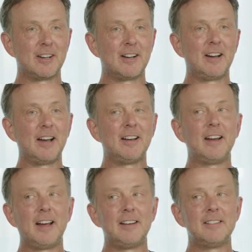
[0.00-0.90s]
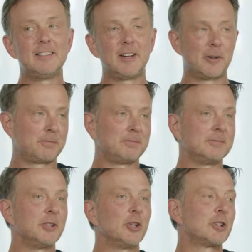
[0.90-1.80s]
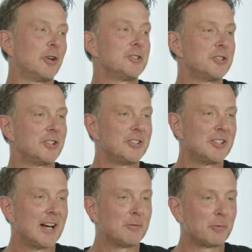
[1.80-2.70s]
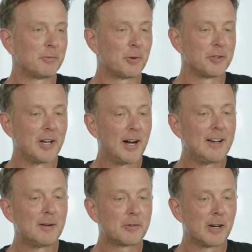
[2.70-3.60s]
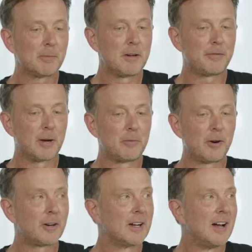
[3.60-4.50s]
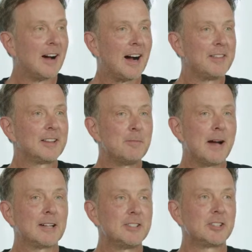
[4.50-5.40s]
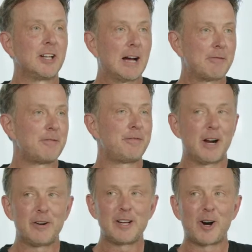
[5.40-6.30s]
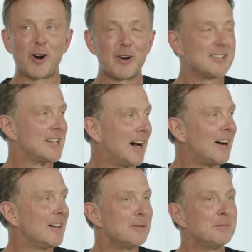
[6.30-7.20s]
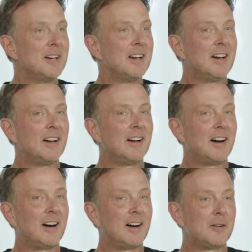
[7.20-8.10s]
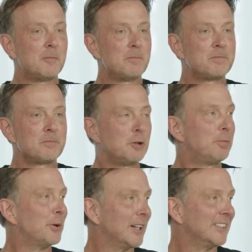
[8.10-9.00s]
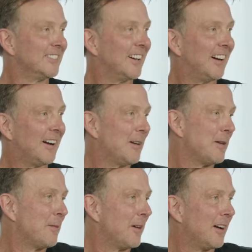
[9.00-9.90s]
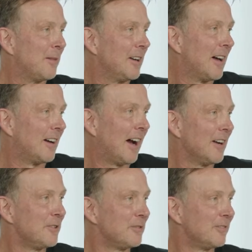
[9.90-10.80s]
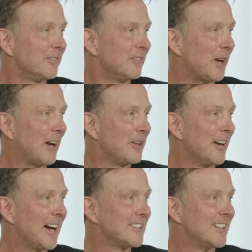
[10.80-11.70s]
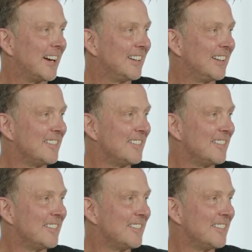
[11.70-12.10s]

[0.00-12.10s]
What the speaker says: and you're closer to that world than I am, correct me if I'm wrong, I think the maxis are going to have a very hard time poo-pooing. I mean, how do you react to that?